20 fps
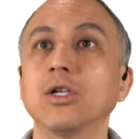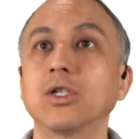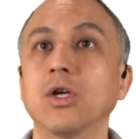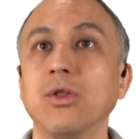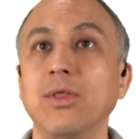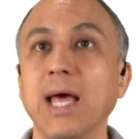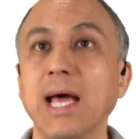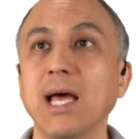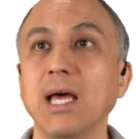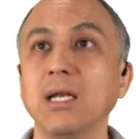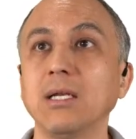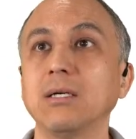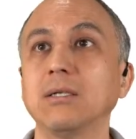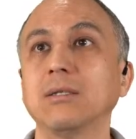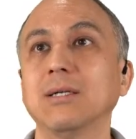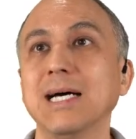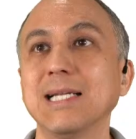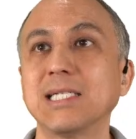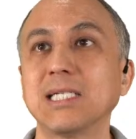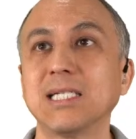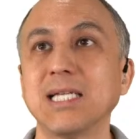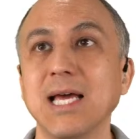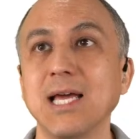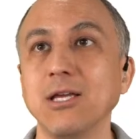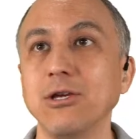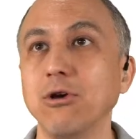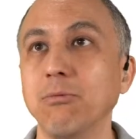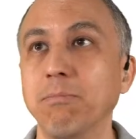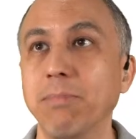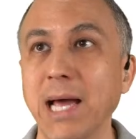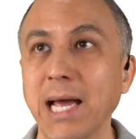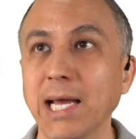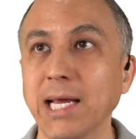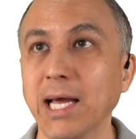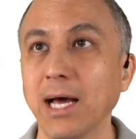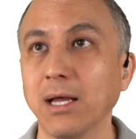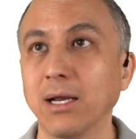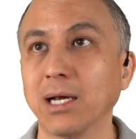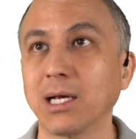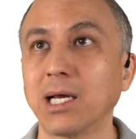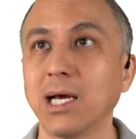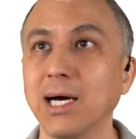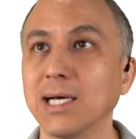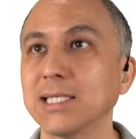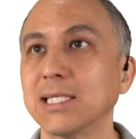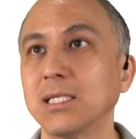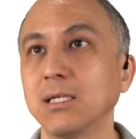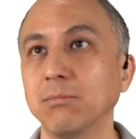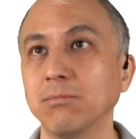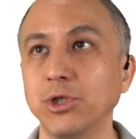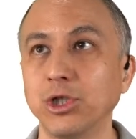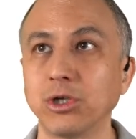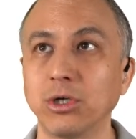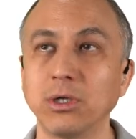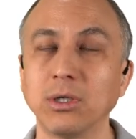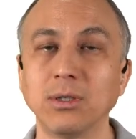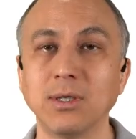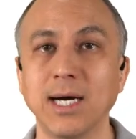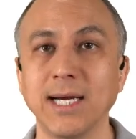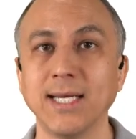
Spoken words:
So then let's say you bang out a custom journal